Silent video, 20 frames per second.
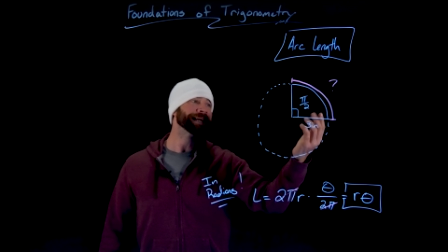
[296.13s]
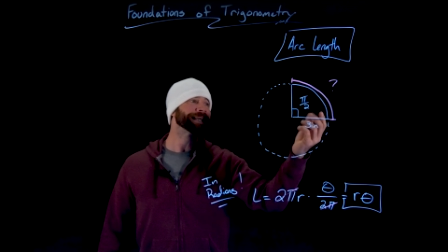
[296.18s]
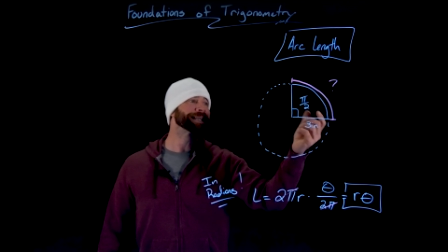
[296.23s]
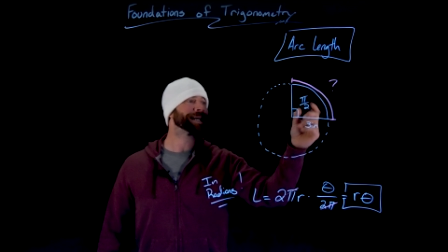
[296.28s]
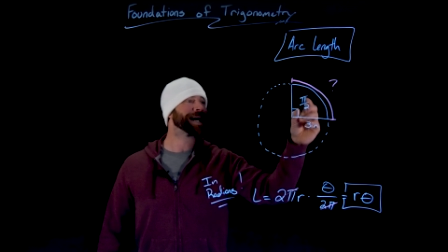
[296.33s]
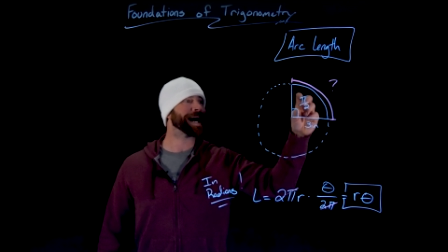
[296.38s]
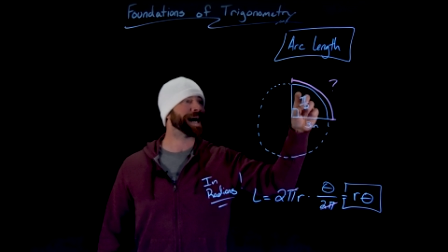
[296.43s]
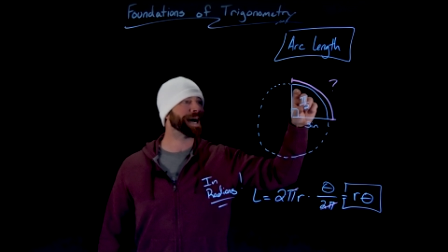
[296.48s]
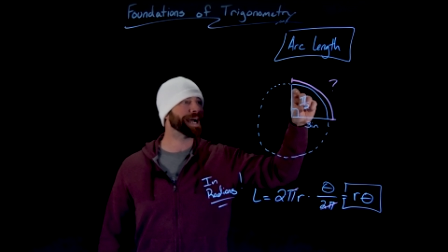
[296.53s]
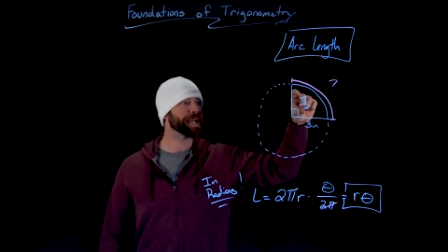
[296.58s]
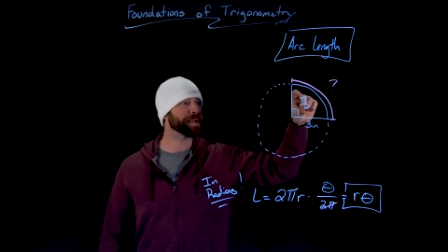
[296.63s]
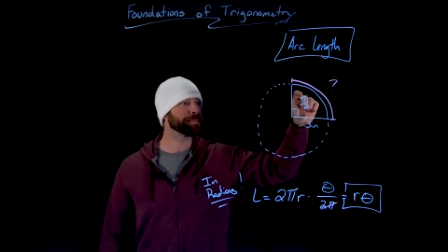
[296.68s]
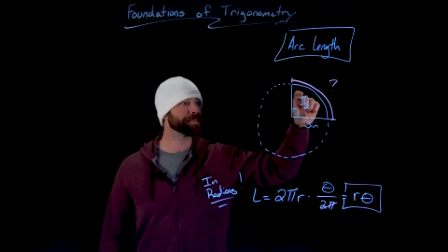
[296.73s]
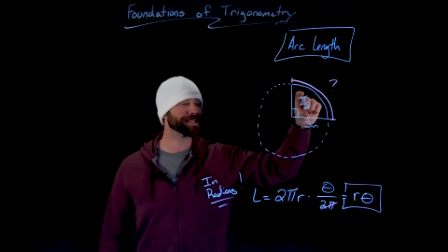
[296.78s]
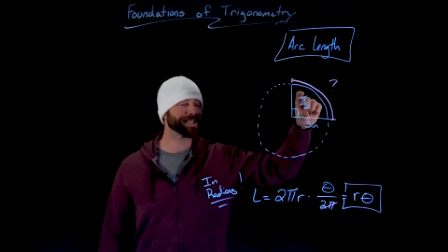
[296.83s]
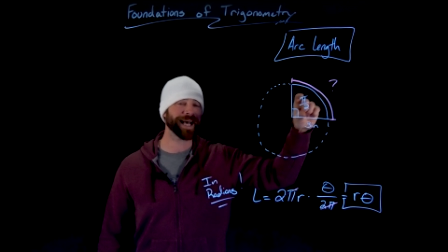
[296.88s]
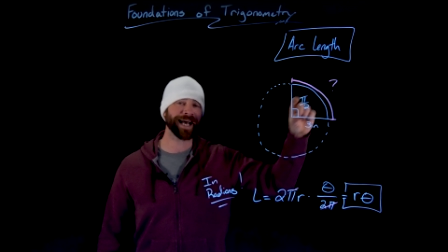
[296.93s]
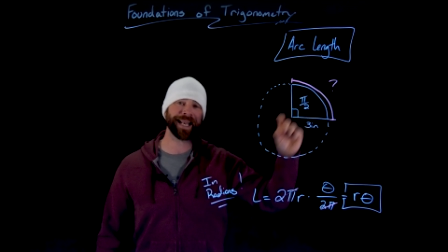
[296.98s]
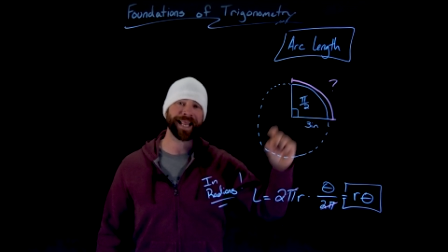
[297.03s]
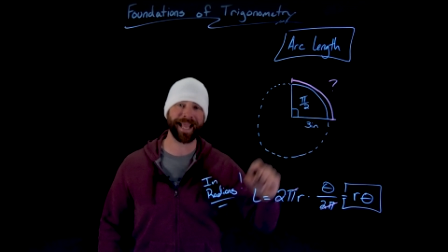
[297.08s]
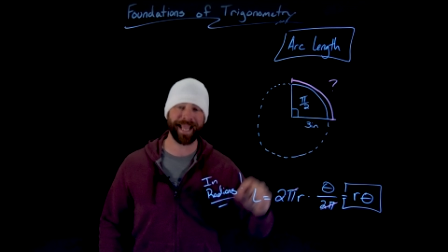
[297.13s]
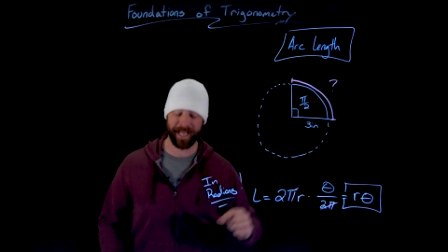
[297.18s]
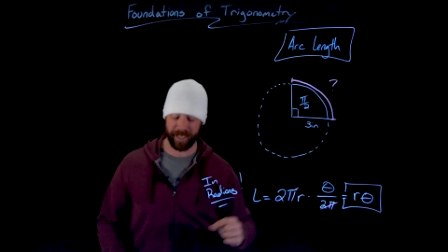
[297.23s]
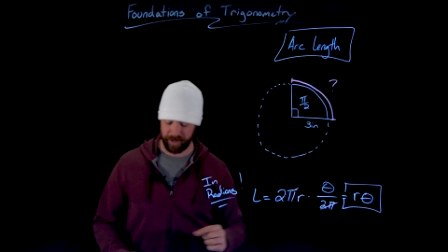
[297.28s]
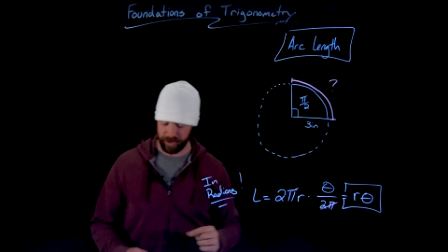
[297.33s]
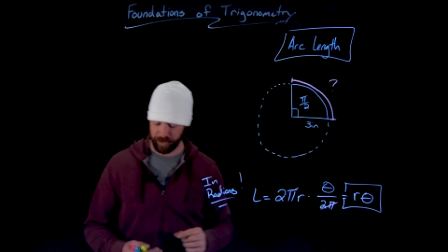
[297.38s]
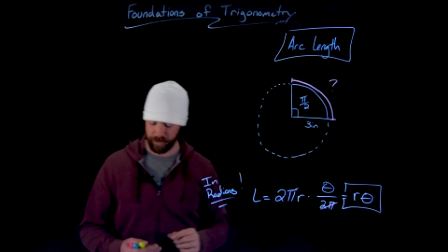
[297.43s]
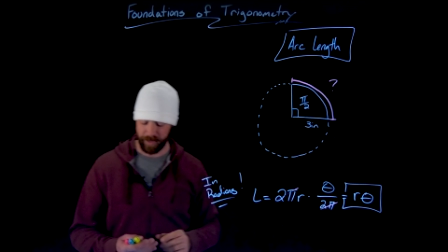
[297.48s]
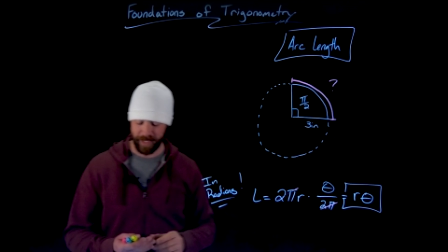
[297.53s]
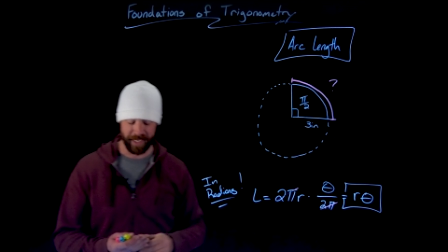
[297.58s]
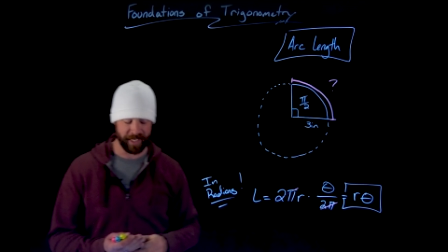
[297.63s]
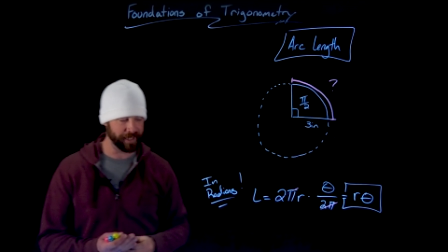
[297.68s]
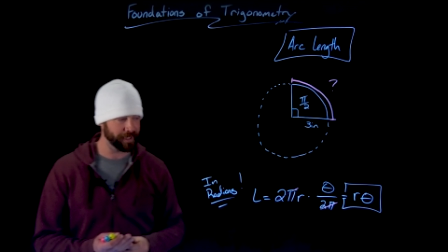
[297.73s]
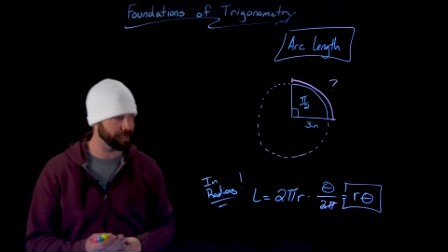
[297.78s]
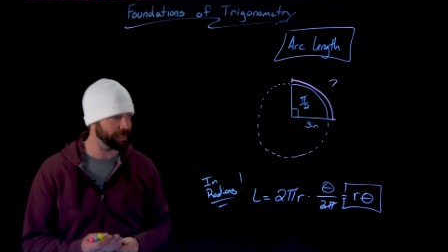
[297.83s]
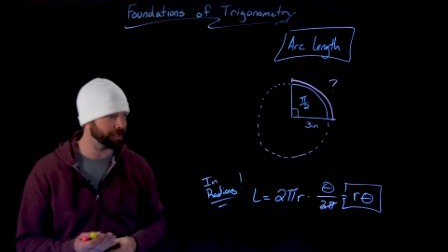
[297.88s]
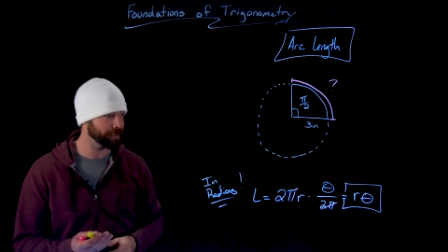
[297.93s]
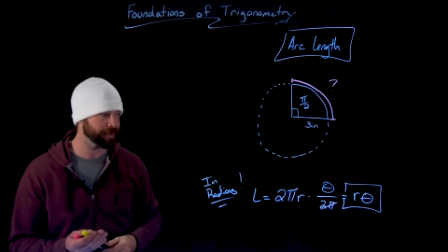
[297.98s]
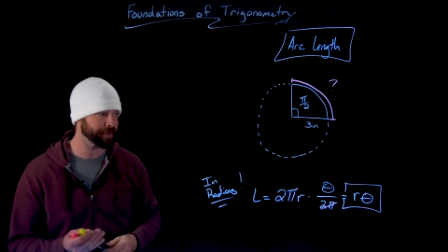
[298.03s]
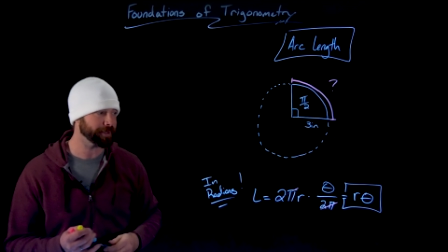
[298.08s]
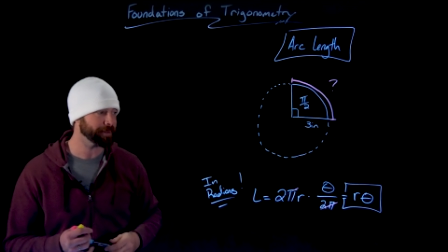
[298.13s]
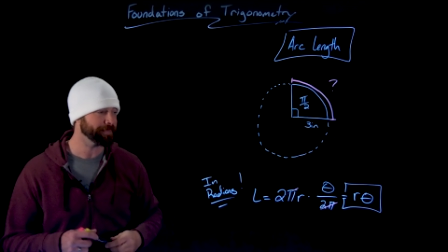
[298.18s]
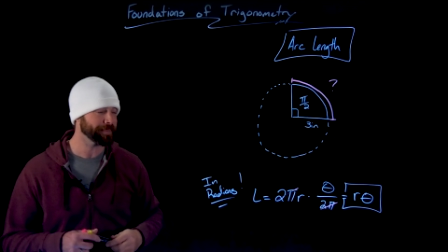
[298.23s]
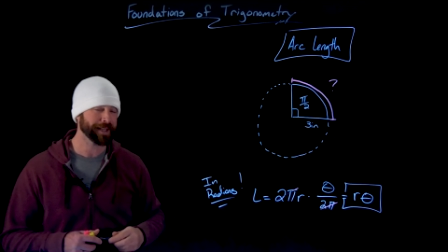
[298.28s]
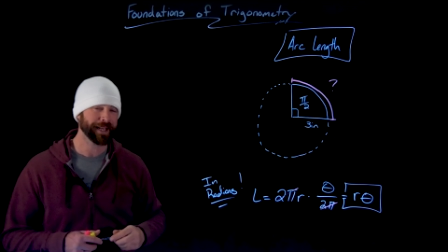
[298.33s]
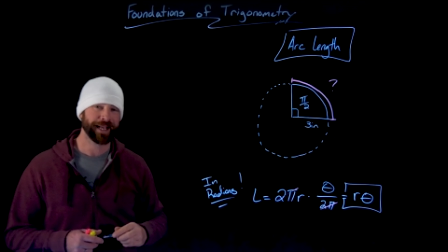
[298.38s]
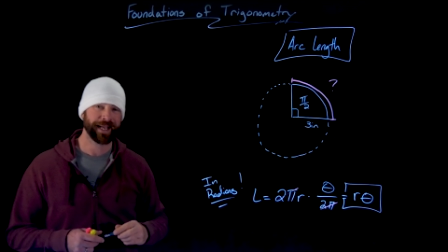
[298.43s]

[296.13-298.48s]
times that angle right here.